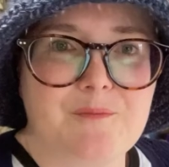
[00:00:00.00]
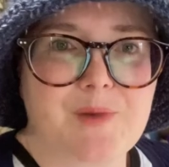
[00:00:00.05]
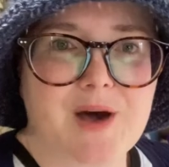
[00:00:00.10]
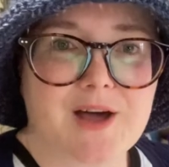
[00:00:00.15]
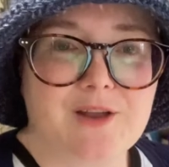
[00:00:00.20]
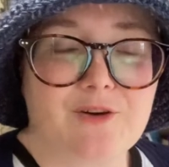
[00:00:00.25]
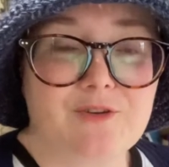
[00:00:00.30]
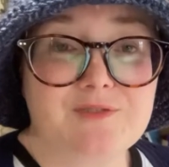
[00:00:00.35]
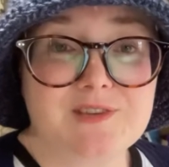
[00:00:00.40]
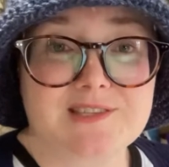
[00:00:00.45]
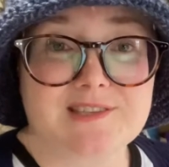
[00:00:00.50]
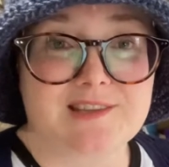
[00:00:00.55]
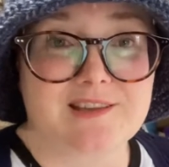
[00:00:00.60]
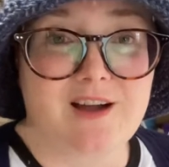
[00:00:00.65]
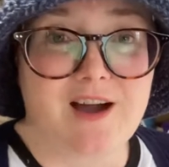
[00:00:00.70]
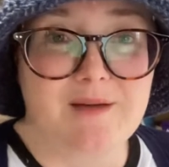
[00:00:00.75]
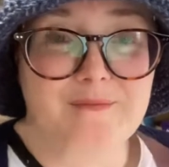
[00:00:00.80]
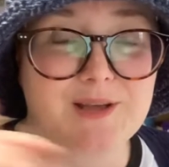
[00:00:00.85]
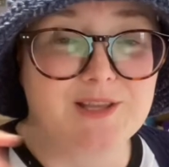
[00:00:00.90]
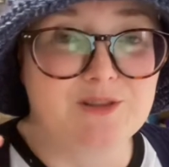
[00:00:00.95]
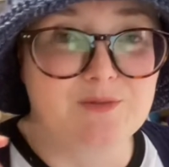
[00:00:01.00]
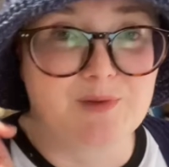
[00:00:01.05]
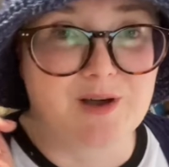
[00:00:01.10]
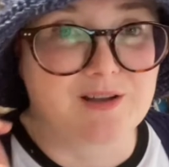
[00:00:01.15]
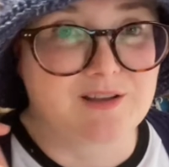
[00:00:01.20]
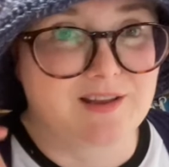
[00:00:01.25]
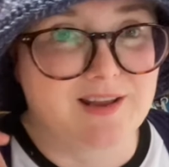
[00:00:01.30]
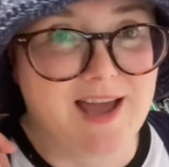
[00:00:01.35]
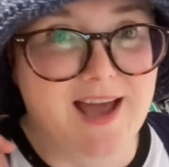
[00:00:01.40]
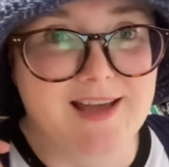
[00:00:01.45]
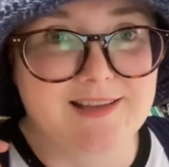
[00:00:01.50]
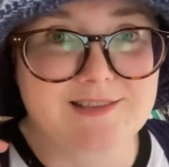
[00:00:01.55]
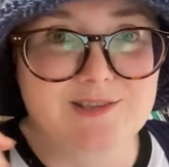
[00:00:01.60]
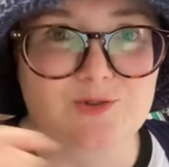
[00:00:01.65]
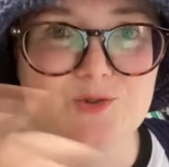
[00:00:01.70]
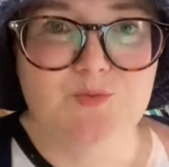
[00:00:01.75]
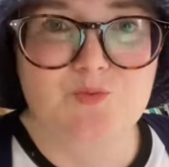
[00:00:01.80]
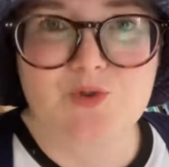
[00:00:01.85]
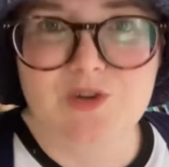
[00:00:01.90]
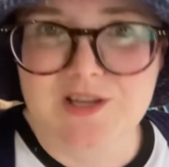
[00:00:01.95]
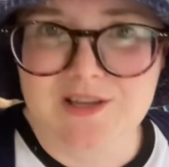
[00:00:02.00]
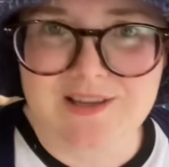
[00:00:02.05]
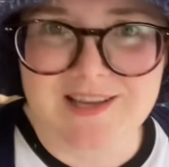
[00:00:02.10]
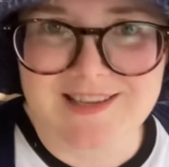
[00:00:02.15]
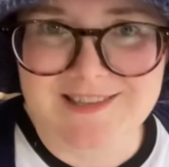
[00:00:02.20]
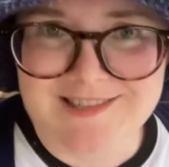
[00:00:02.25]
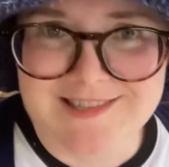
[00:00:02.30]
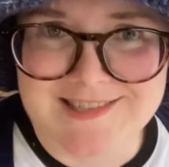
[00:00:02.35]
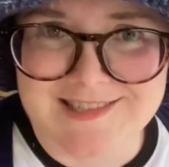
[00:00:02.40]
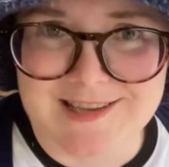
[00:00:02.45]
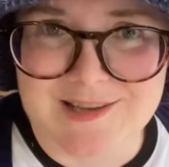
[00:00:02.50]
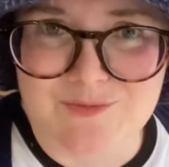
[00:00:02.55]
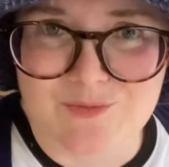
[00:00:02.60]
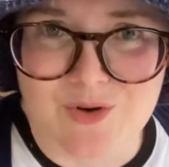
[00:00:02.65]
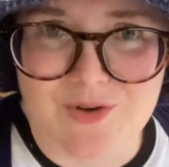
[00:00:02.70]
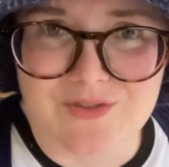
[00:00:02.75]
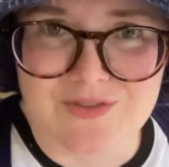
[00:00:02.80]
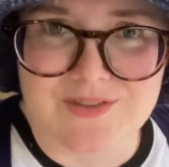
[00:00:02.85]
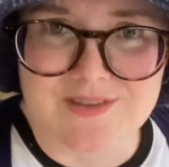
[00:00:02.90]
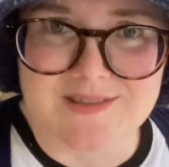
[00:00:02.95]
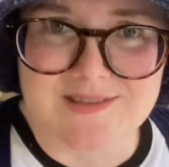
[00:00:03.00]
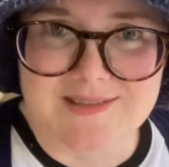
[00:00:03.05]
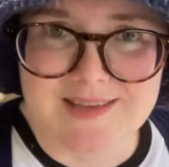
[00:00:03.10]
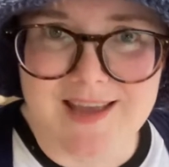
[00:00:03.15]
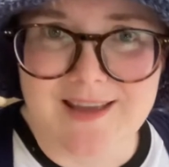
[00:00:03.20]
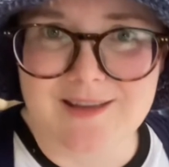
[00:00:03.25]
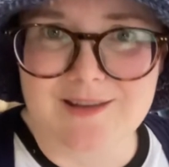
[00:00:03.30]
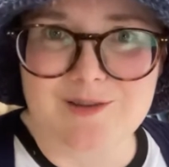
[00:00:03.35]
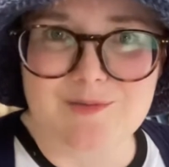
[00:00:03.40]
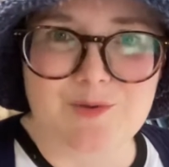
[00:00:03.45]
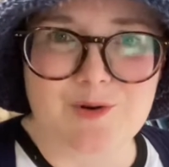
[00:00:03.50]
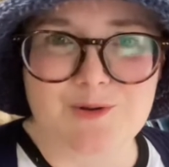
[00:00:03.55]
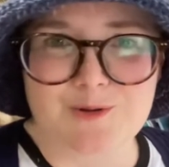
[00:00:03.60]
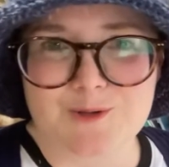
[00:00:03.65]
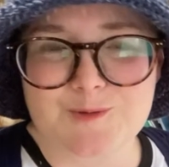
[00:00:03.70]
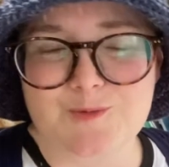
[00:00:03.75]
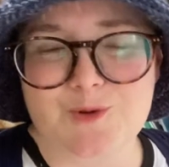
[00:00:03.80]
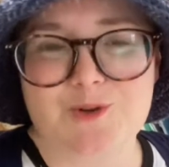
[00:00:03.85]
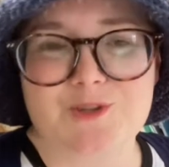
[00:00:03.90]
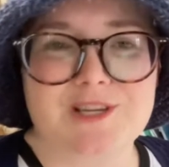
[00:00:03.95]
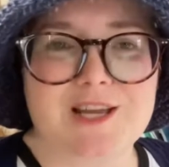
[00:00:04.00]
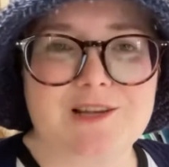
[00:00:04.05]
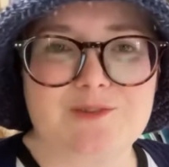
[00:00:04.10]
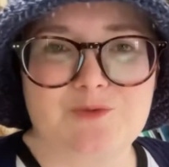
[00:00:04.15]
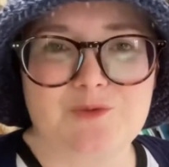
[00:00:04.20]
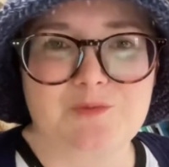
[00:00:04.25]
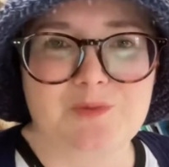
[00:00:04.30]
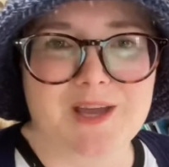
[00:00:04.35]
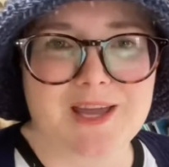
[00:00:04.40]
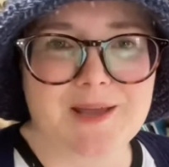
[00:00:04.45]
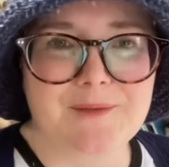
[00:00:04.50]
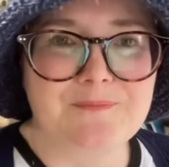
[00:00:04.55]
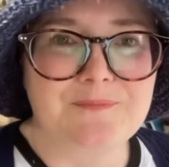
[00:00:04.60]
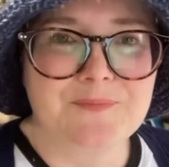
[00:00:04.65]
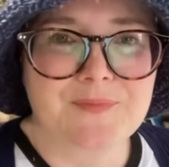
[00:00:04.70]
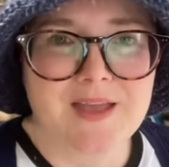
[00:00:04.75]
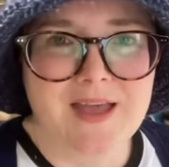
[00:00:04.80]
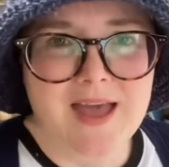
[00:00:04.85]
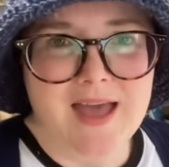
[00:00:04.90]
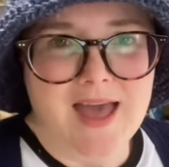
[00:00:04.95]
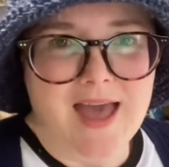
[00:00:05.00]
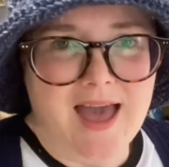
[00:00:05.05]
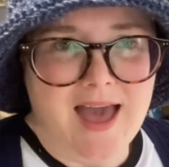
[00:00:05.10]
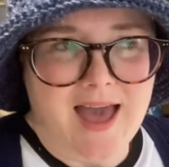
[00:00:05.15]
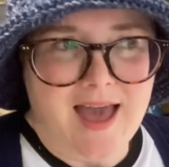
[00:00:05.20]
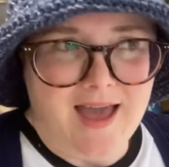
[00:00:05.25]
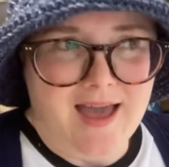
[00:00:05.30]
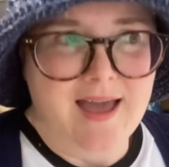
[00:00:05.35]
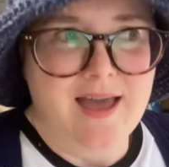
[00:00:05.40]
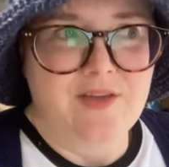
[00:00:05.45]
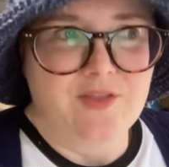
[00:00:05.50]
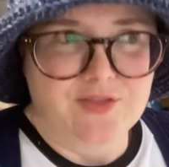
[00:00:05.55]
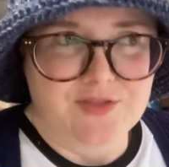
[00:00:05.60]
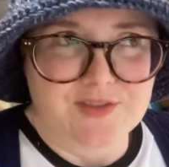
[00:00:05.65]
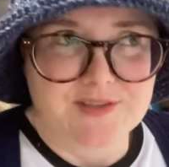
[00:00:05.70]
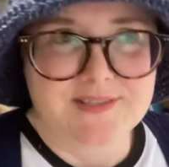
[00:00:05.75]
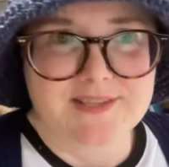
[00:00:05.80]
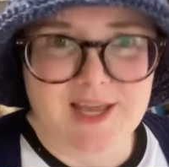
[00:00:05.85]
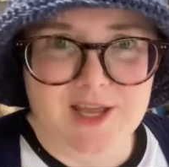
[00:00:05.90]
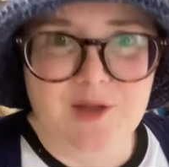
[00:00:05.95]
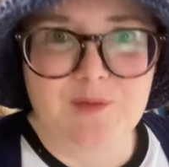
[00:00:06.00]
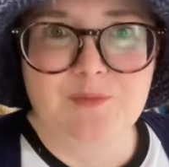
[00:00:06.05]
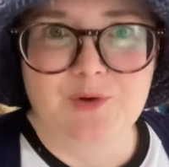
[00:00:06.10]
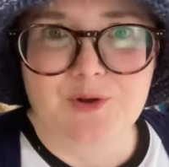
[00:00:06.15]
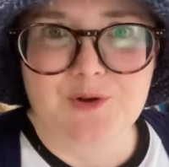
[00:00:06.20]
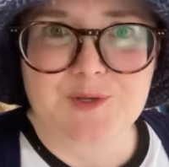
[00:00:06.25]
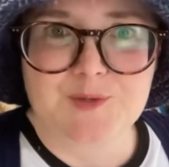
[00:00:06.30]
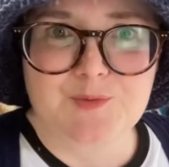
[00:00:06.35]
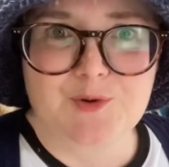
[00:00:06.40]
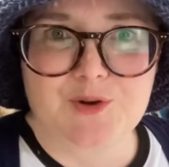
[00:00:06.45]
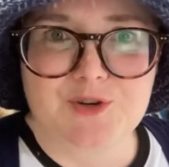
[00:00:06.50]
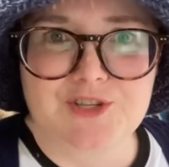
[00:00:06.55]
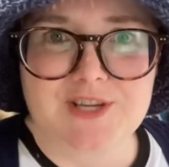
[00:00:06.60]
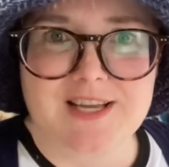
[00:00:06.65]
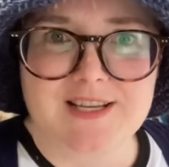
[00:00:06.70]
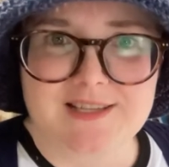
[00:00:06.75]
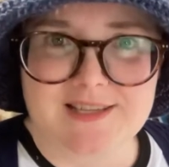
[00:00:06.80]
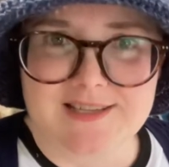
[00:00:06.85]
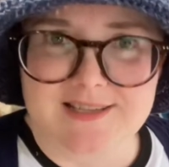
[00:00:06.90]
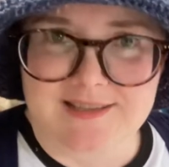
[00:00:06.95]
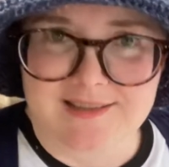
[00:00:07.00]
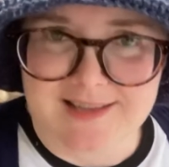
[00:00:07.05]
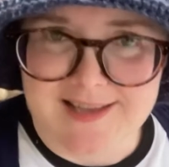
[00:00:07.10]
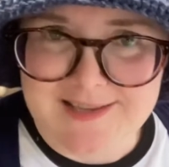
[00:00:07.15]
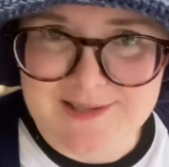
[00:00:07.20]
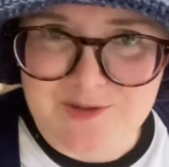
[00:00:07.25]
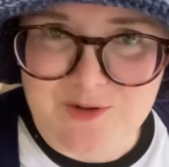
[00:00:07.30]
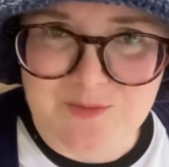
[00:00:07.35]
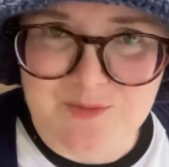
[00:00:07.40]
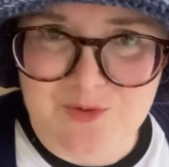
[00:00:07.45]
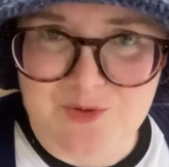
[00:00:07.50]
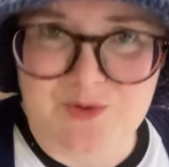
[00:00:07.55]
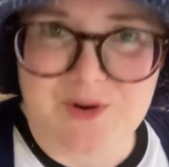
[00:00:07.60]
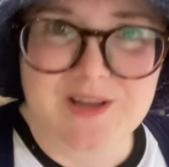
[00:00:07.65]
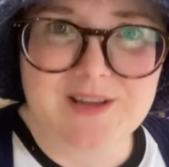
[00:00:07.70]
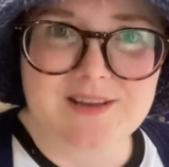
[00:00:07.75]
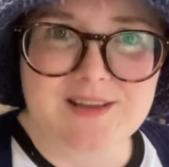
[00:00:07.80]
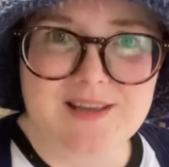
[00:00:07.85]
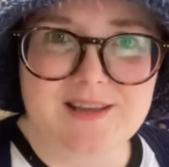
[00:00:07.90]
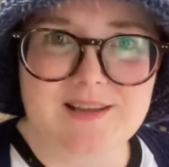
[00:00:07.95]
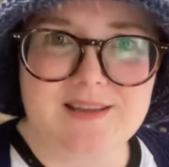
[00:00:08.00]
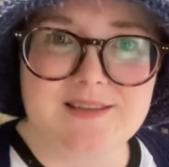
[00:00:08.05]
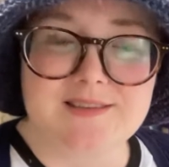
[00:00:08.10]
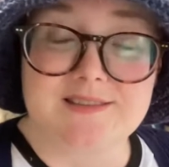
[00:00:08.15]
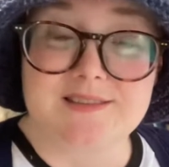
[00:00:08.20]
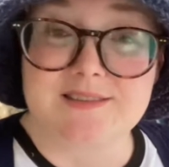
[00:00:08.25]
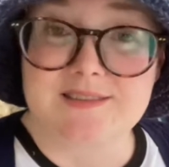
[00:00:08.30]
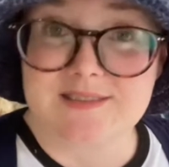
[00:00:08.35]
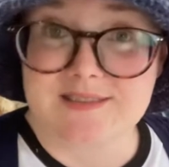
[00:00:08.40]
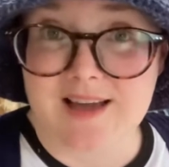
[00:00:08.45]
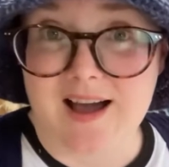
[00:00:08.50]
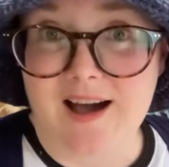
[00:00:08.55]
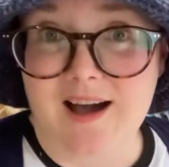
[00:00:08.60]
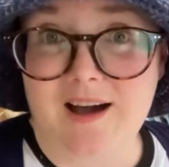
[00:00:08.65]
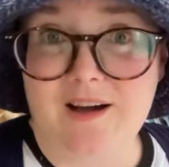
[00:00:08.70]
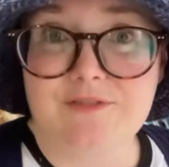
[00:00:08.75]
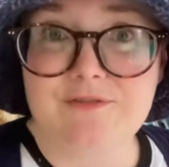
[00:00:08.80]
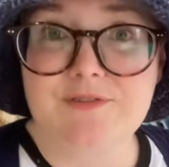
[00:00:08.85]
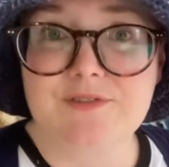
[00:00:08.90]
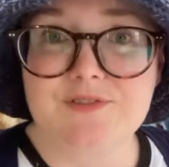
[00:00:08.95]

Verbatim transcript: But obviously I made the bucket hat, so I was pretty keen to see what the second bonus project would be. The second bonus project is less on point, it is a scarf.